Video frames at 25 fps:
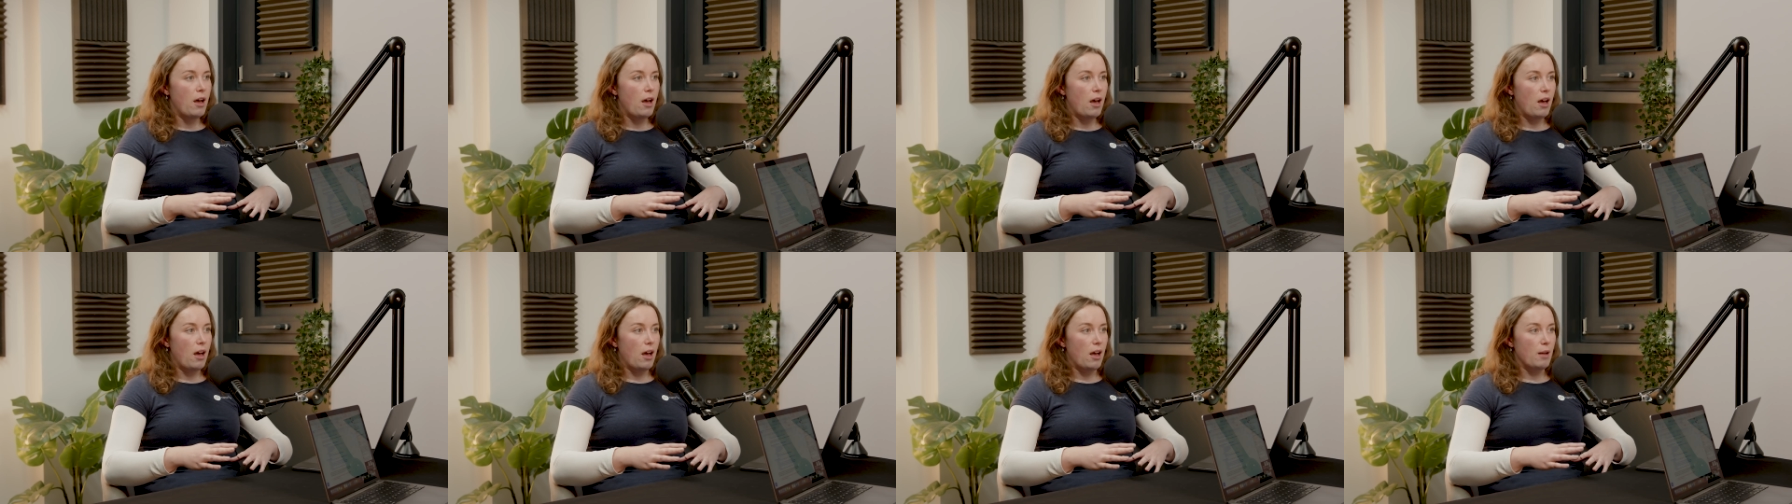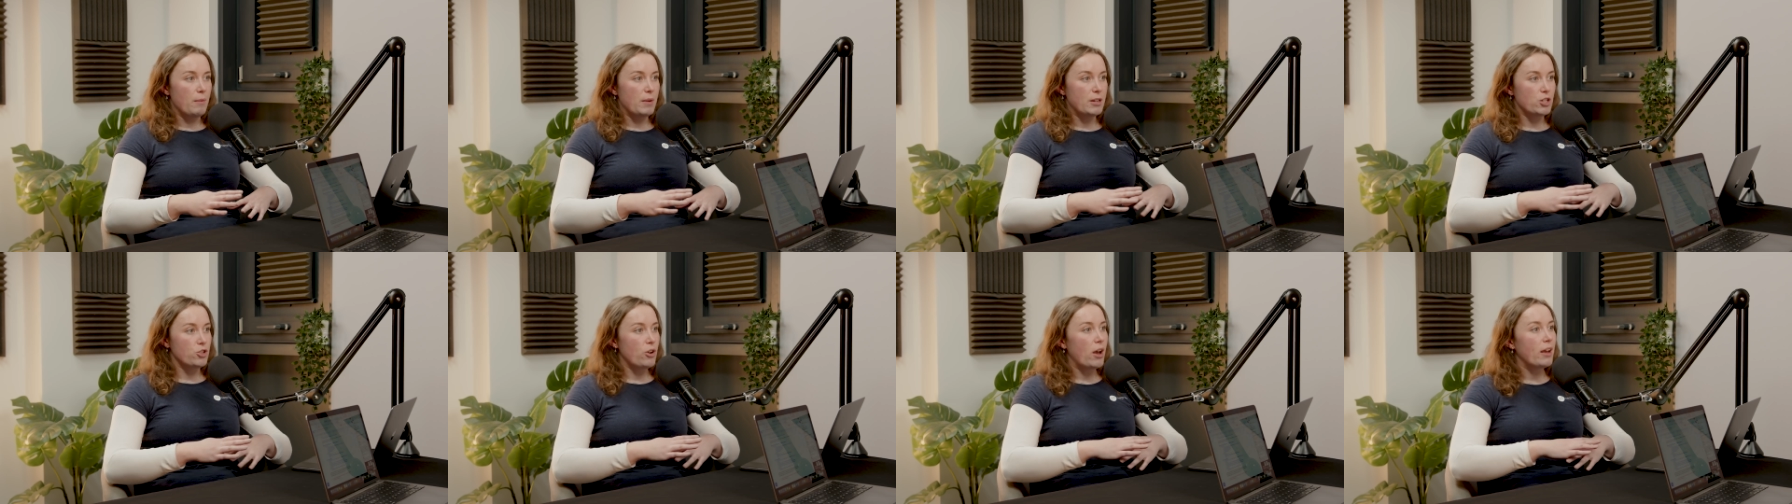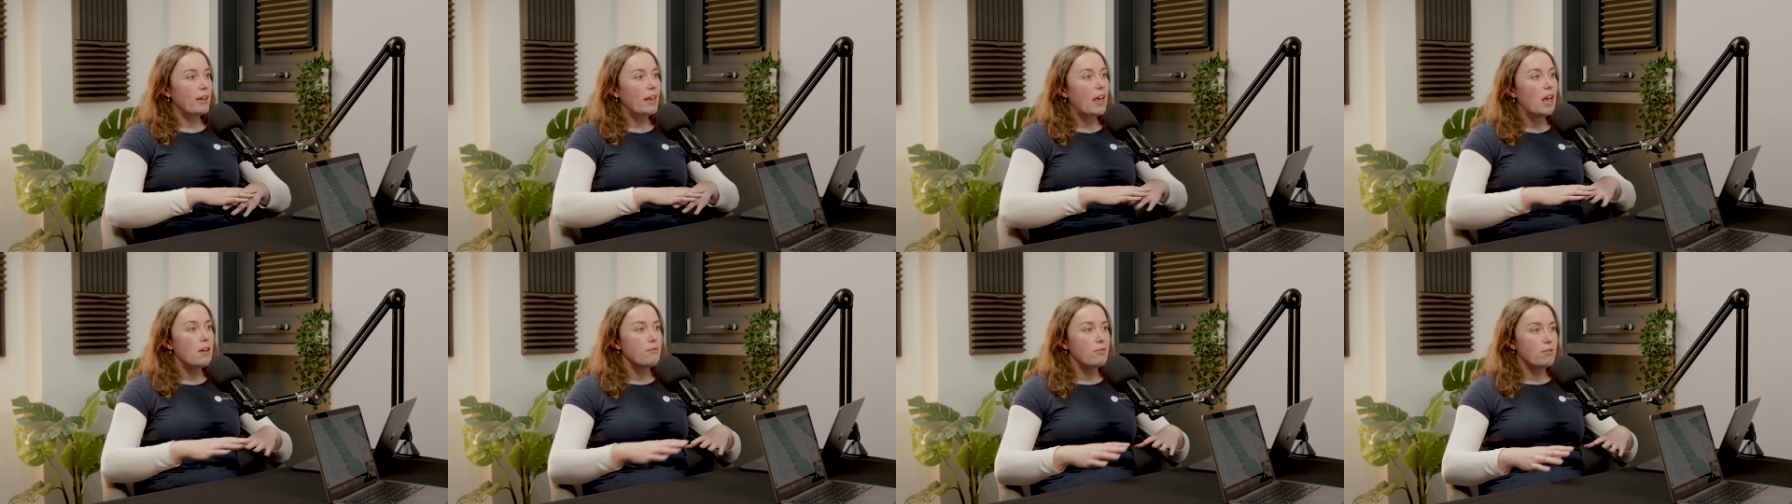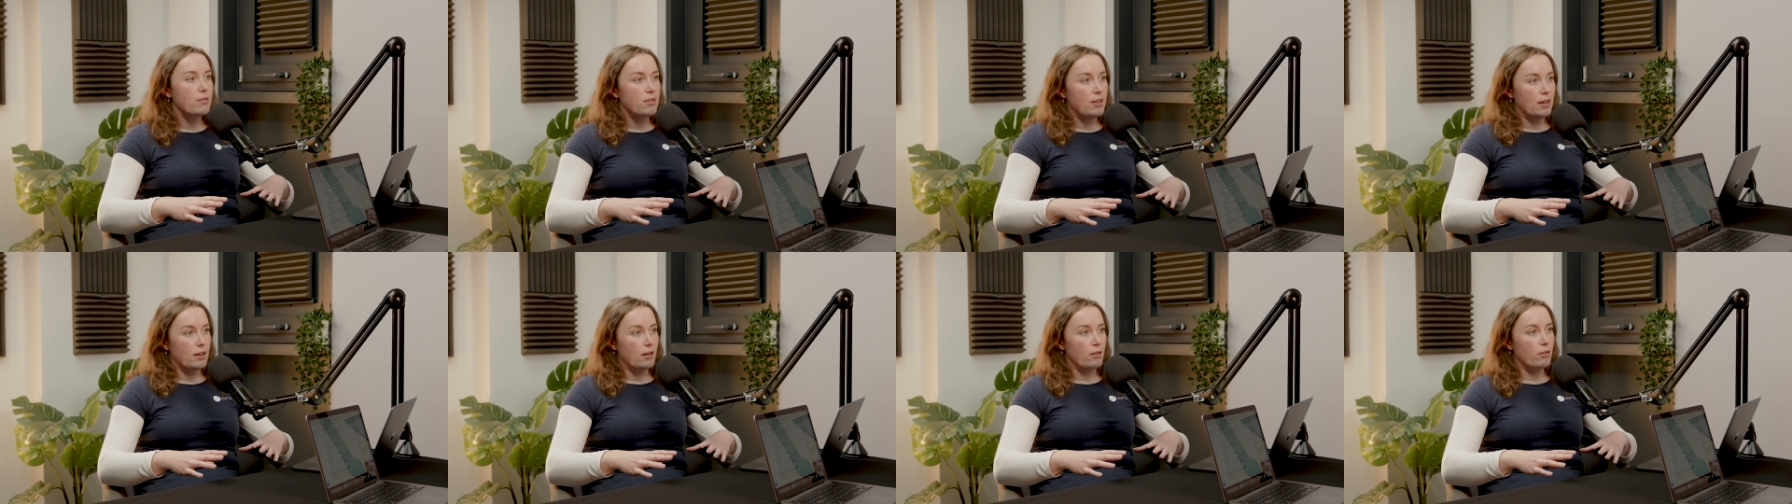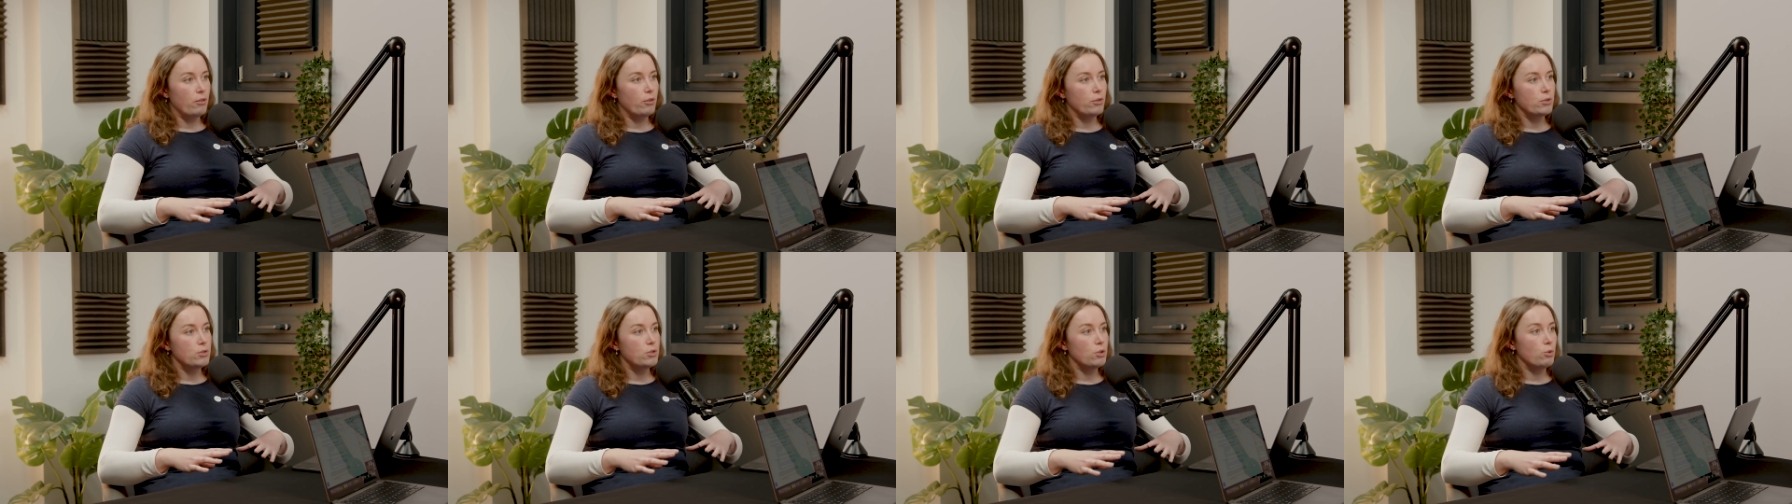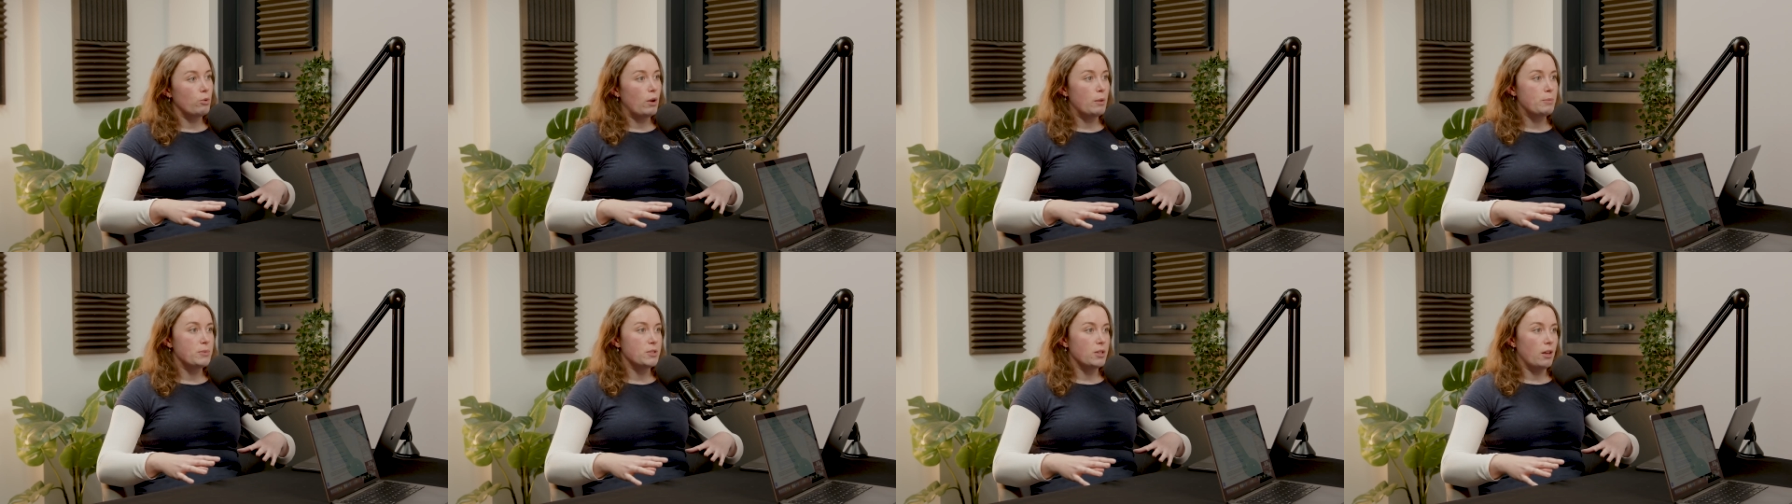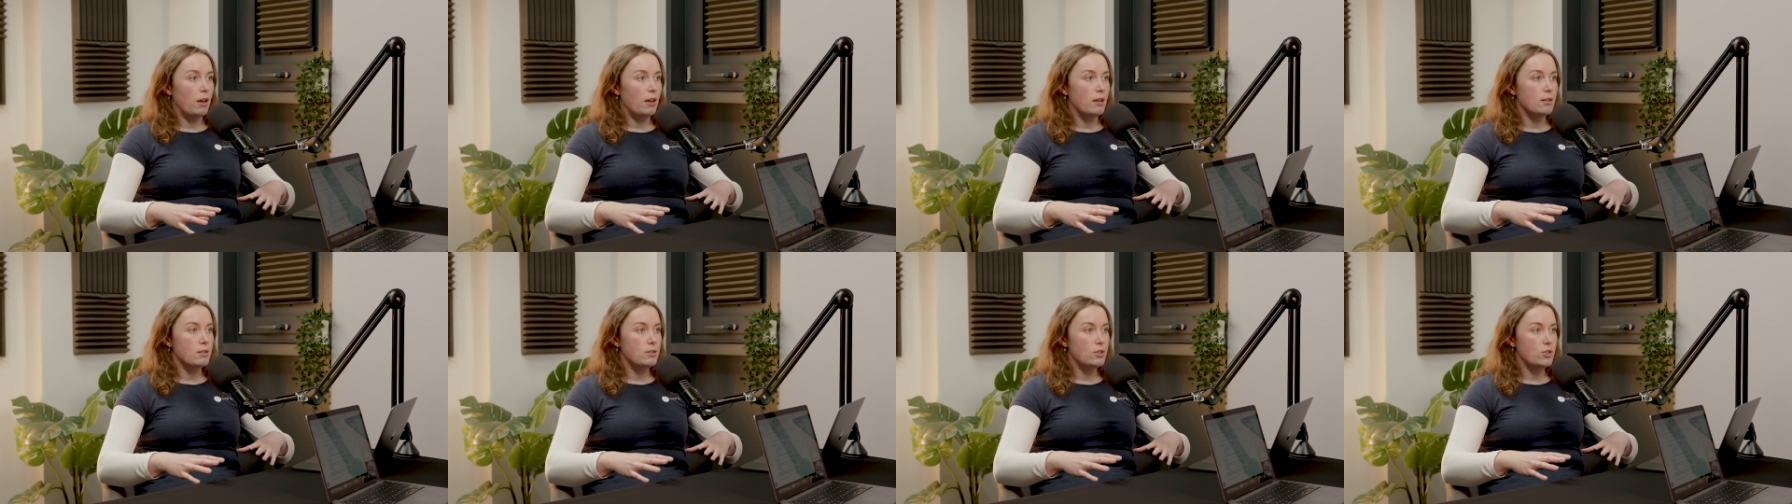and track everything across your website.